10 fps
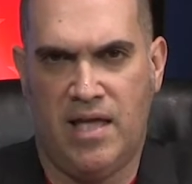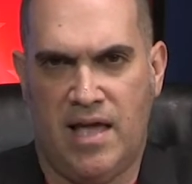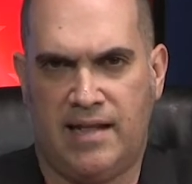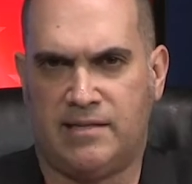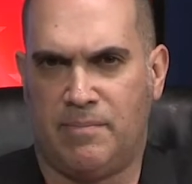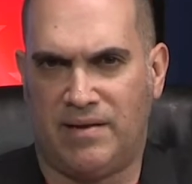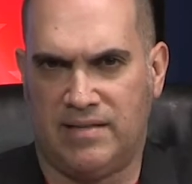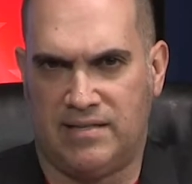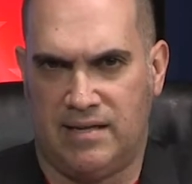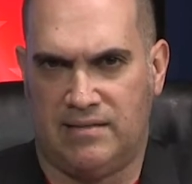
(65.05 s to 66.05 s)
And it's about the
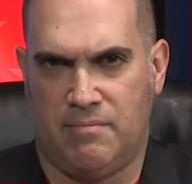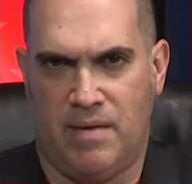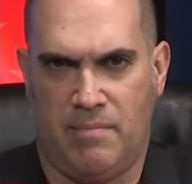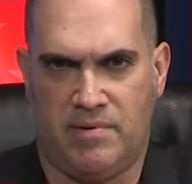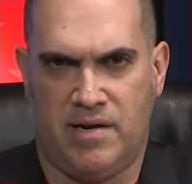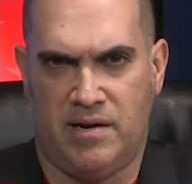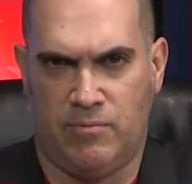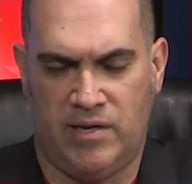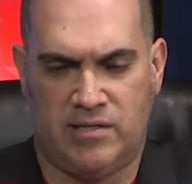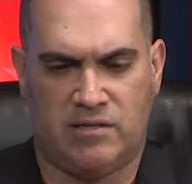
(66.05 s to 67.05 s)
10th Amendment, and it
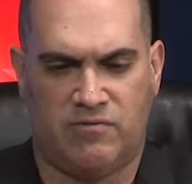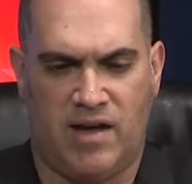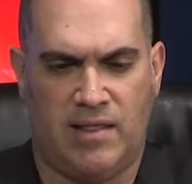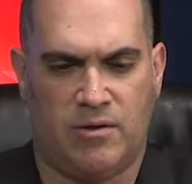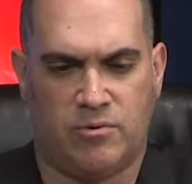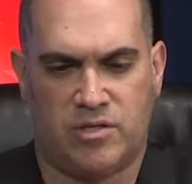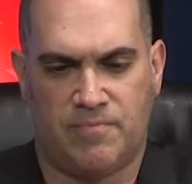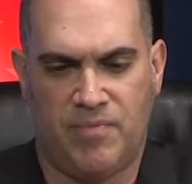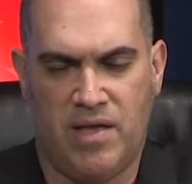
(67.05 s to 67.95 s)
reads as follows